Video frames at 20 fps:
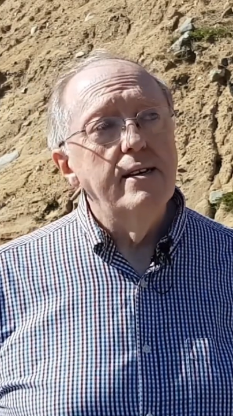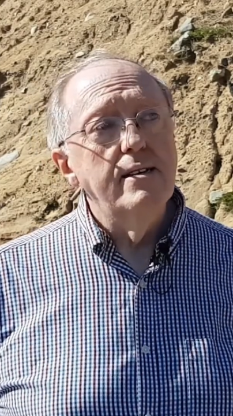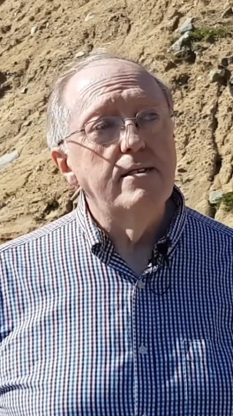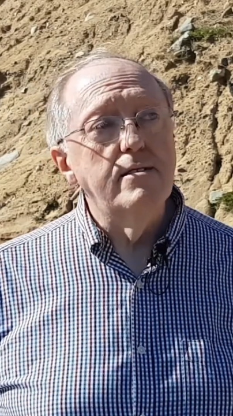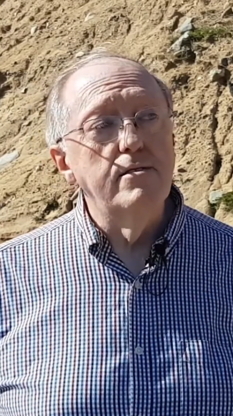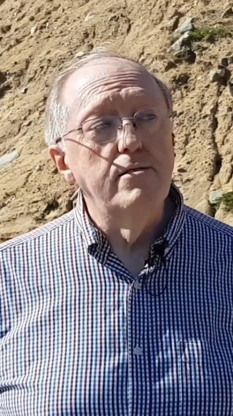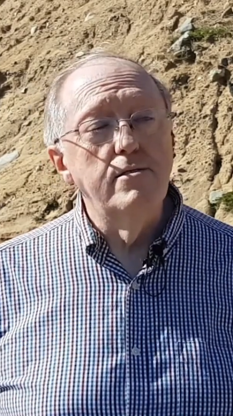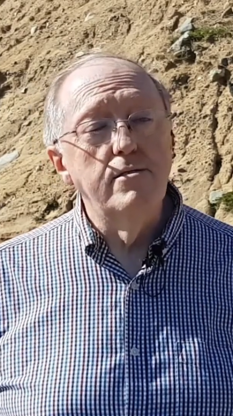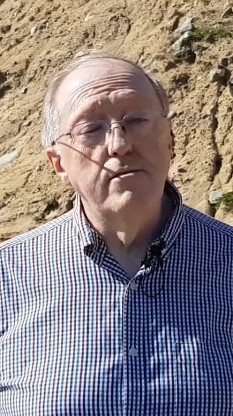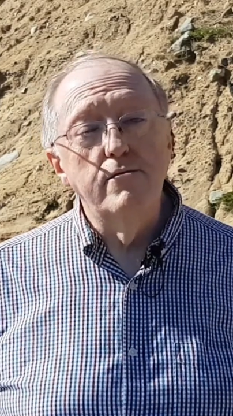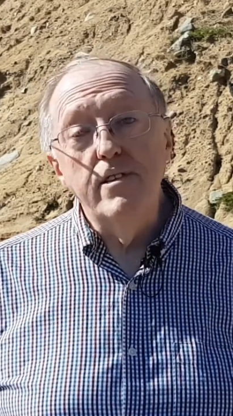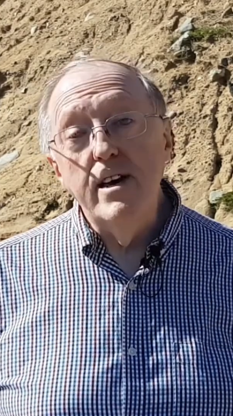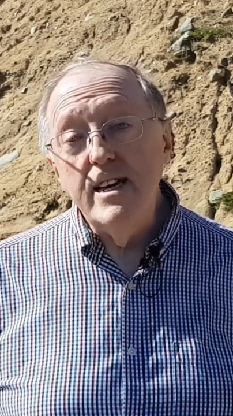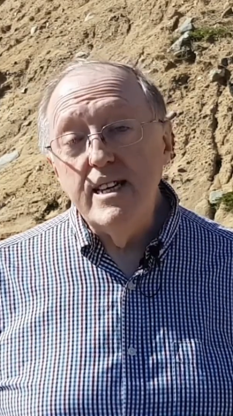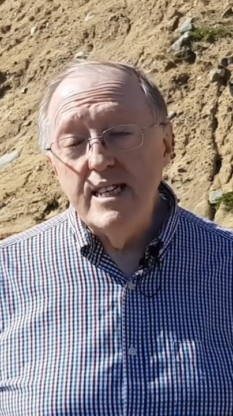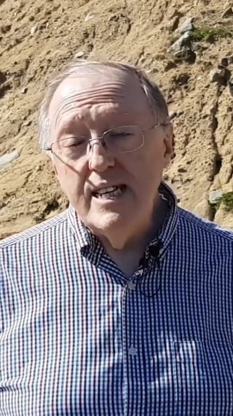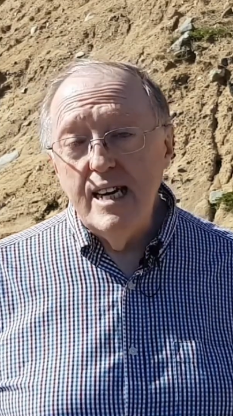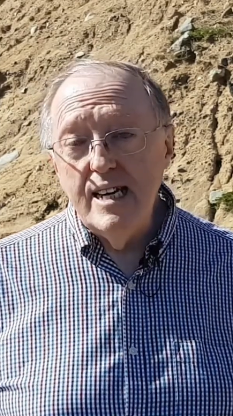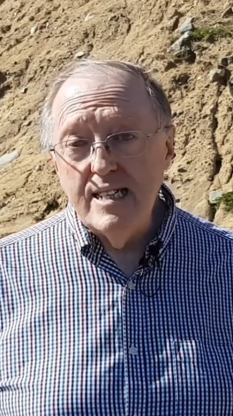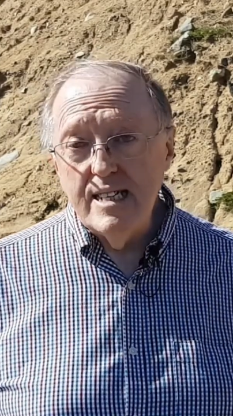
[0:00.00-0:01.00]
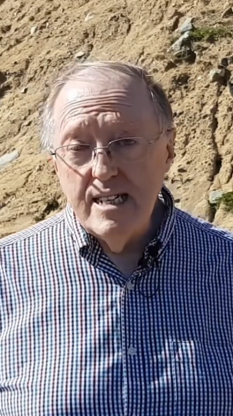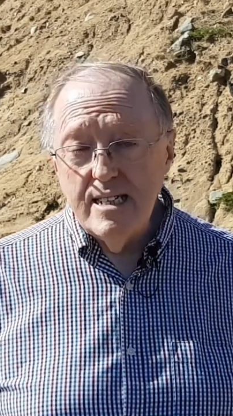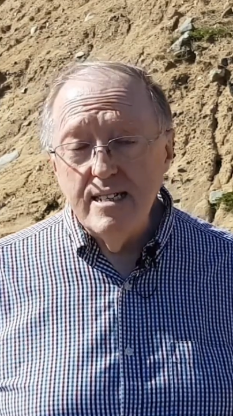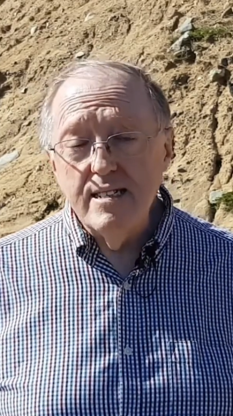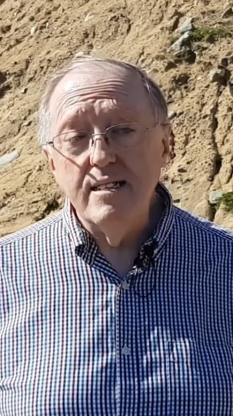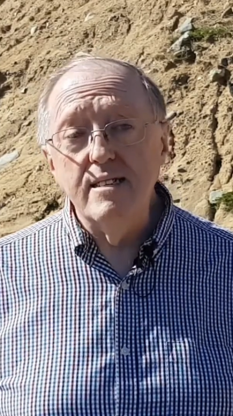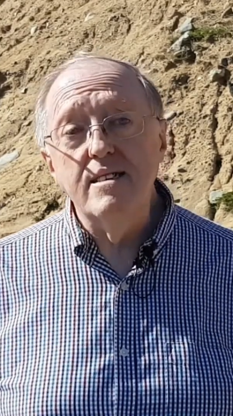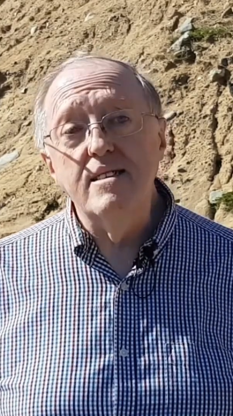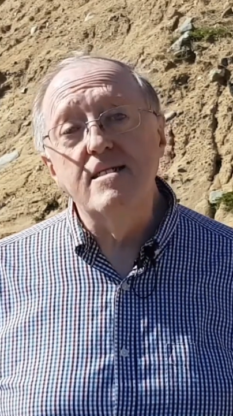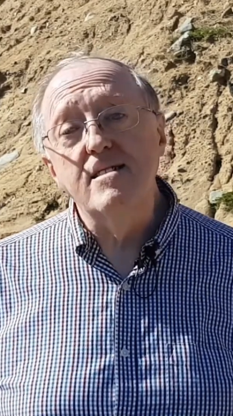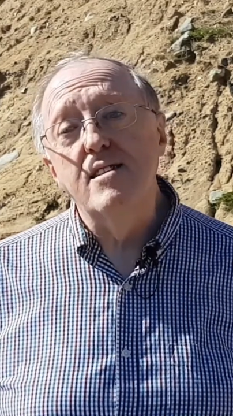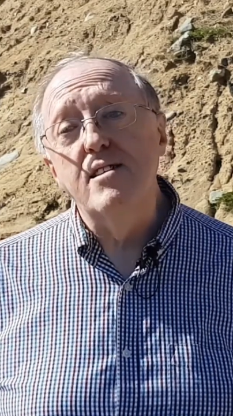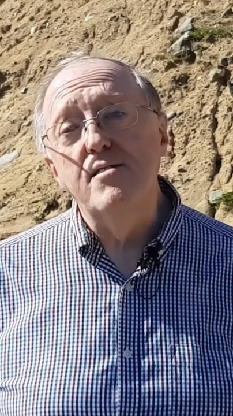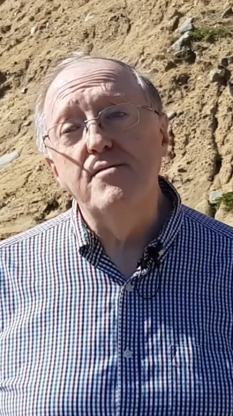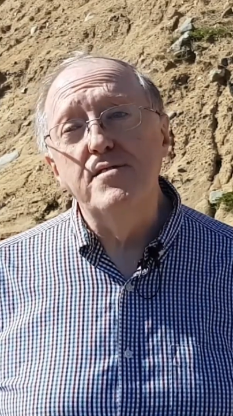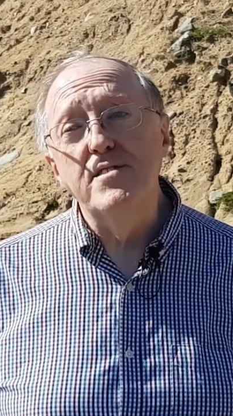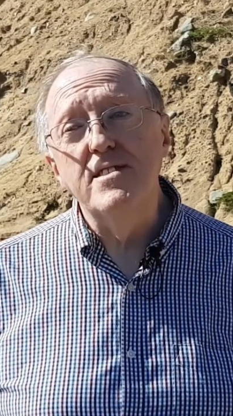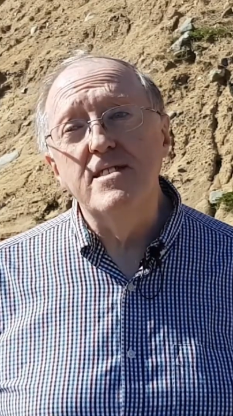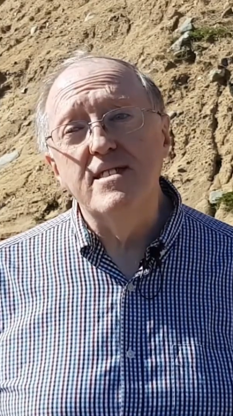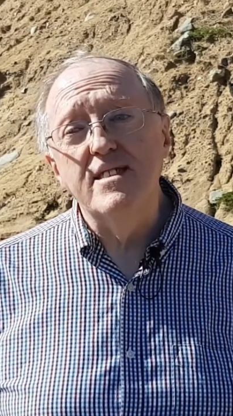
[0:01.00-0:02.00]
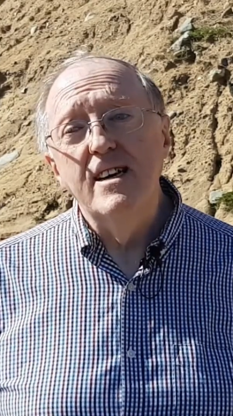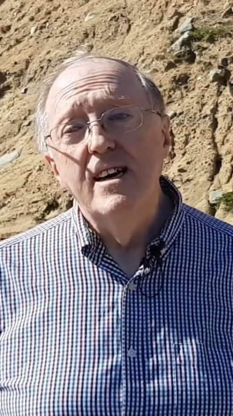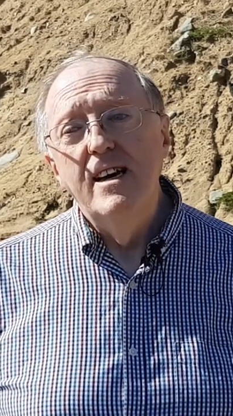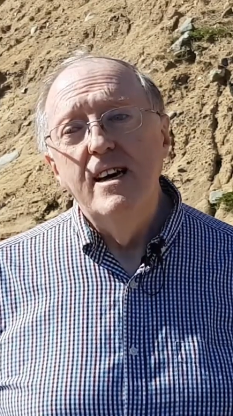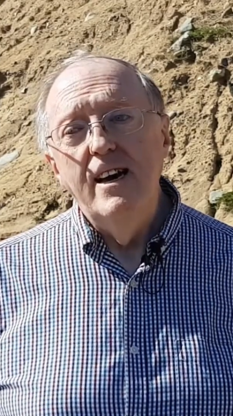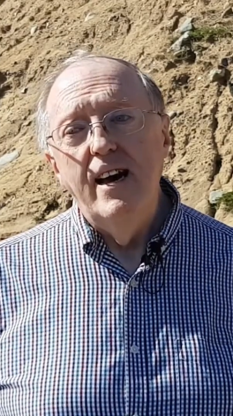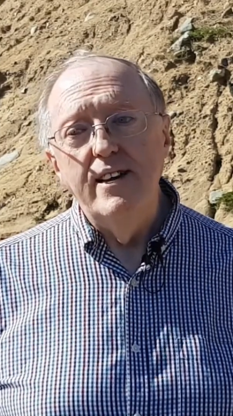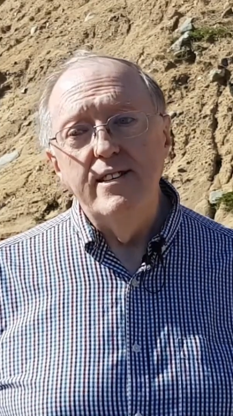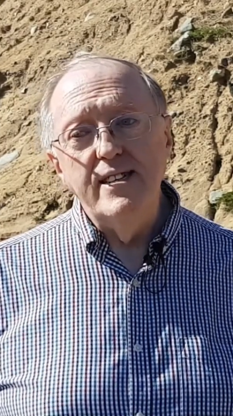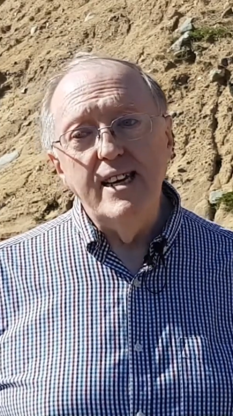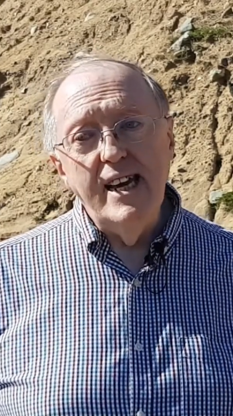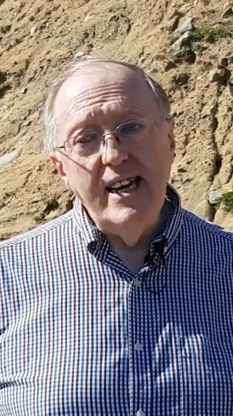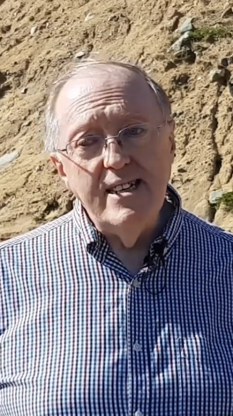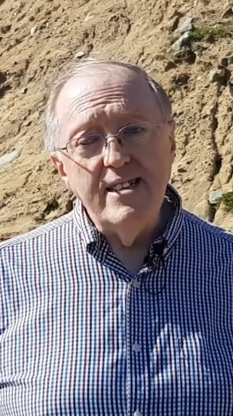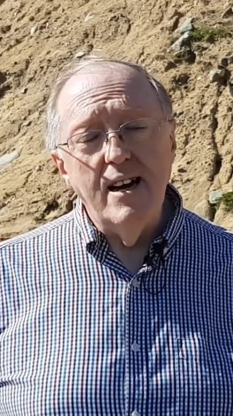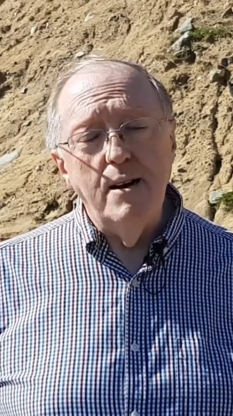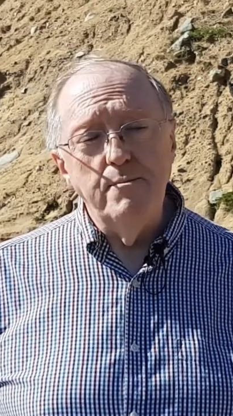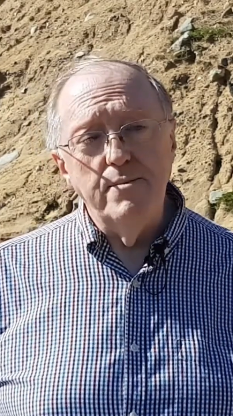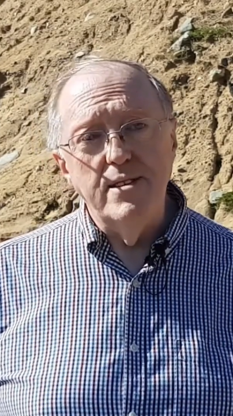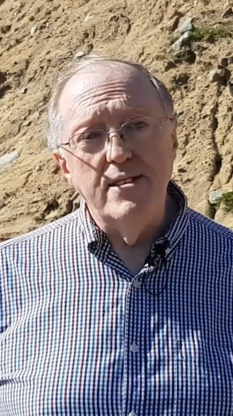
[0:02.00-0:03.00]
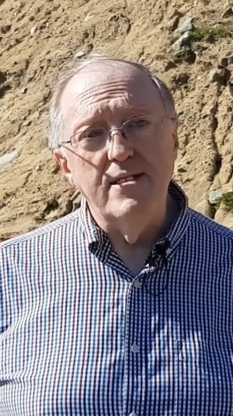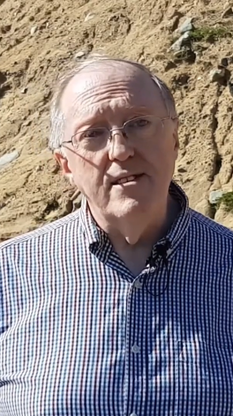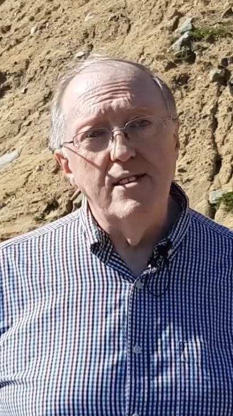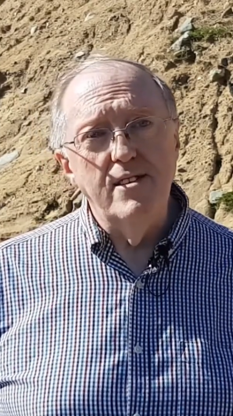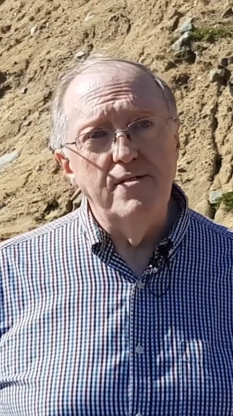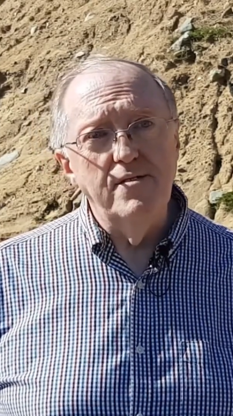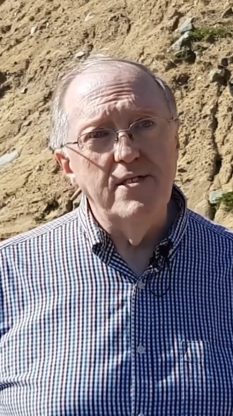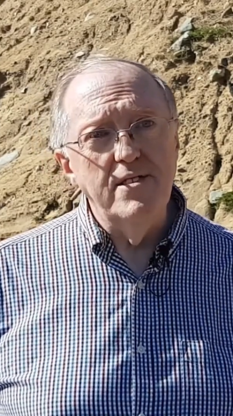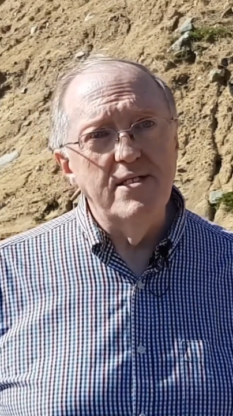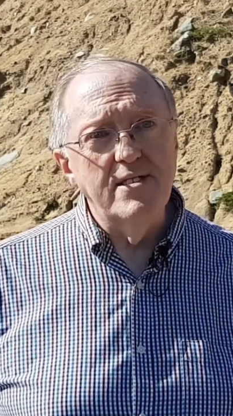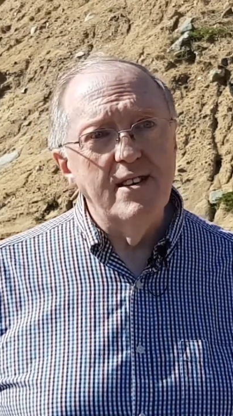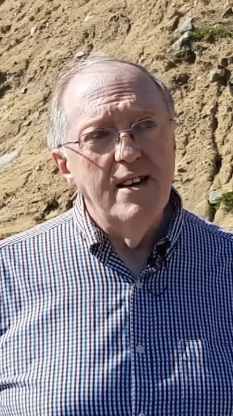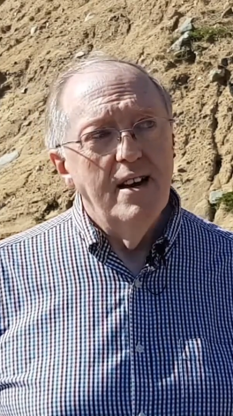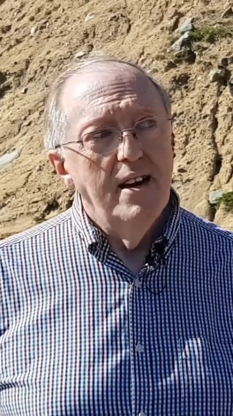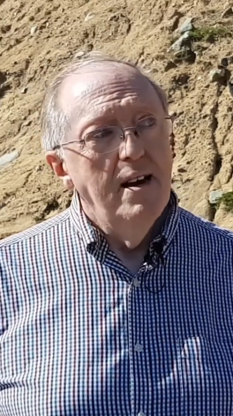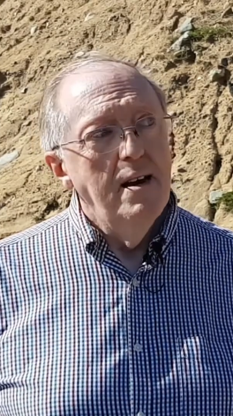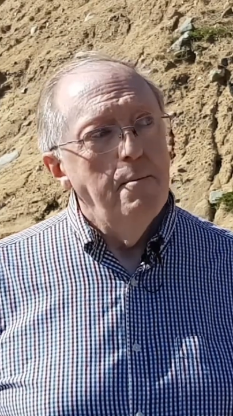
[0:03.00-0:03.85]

to radiate into the surface and to heat up the surface,